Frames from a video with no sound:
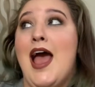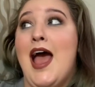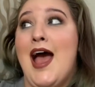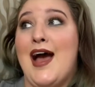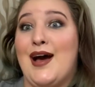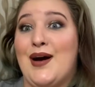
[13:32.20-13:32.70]

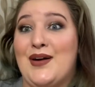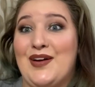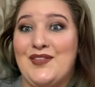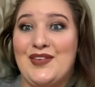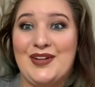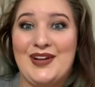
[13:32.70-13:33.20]
how I
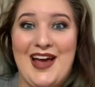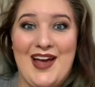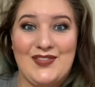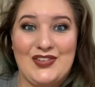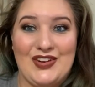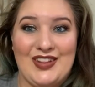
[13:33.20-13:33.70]
feel
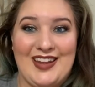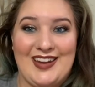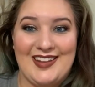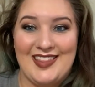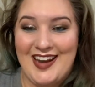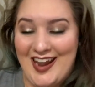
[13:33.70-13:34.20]
after the
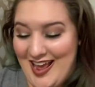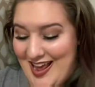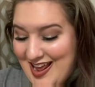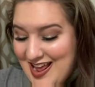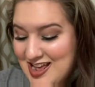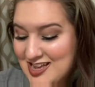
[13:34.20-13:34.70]
end of the
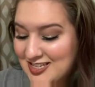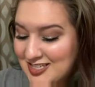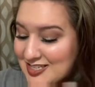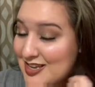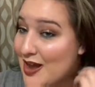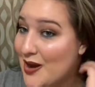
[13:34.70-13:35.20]
day.
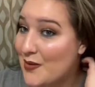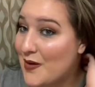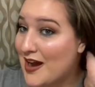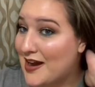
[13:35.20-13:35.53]
So